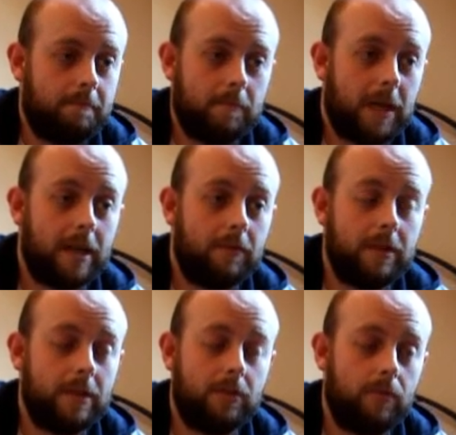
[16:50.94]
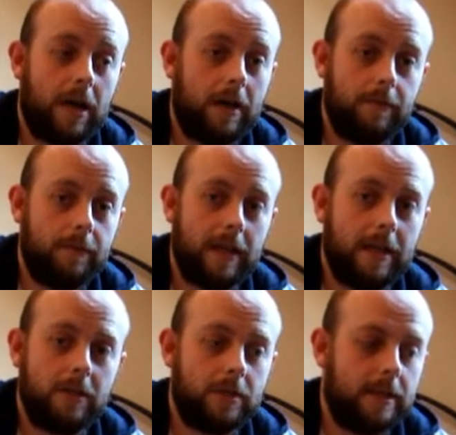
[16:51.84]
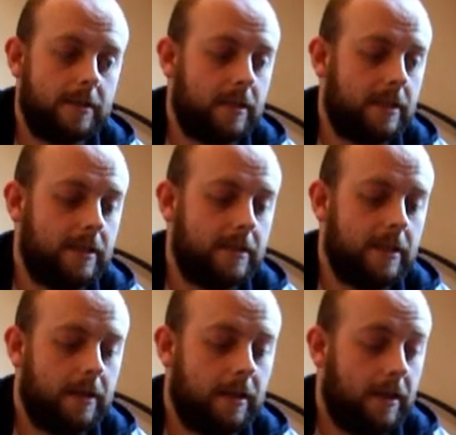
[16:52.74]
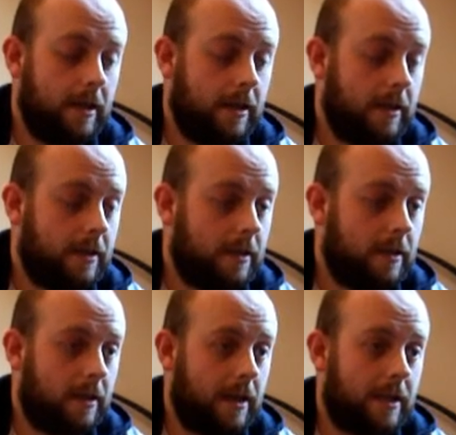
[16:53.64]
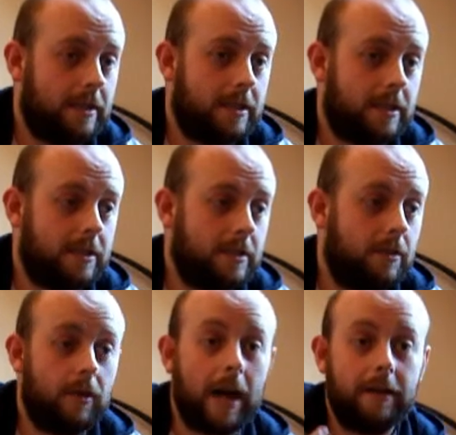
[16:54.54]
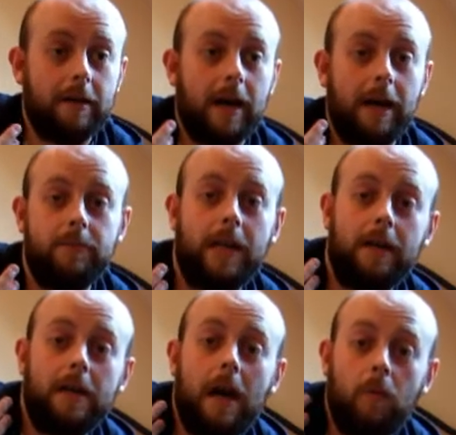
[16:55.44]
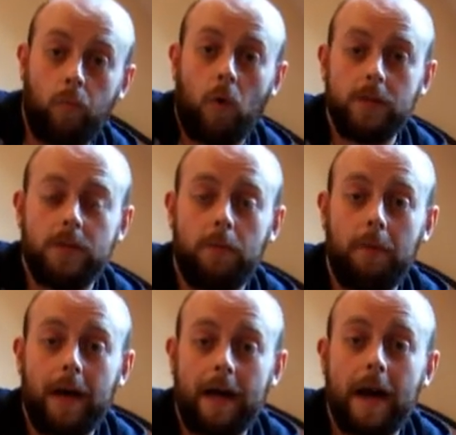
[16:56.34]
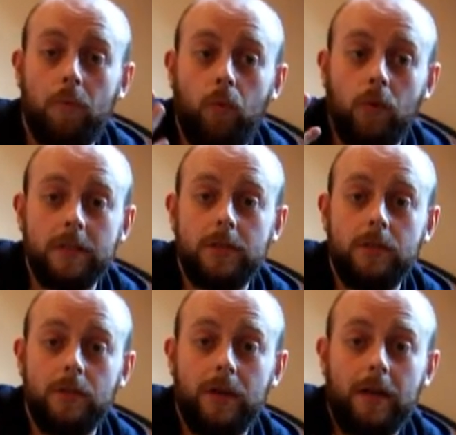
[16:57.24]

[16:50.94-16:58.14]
and I really don't have any interest in DC. And it's just, you know, I'm there and I want to buy. I want to